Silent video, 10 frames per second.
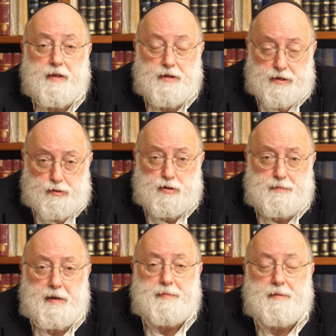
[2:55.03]
The Jewish
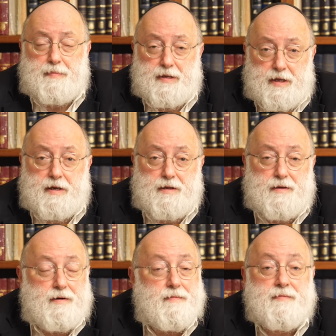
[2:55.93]
people in
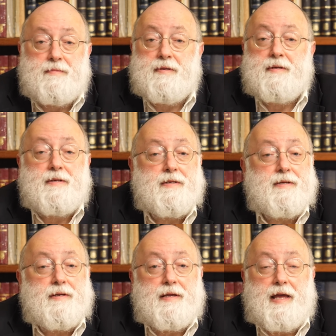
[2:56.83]
particular
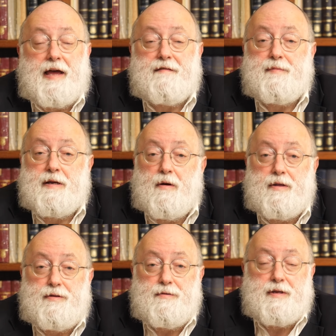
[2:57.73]
have been
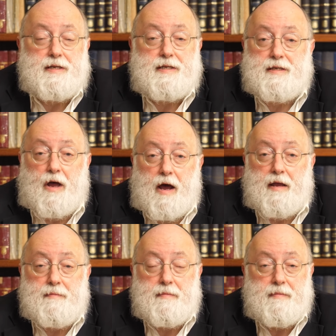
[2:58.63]
going through this
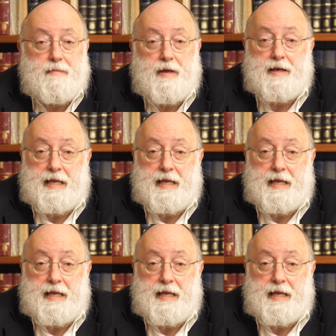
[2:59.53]
time and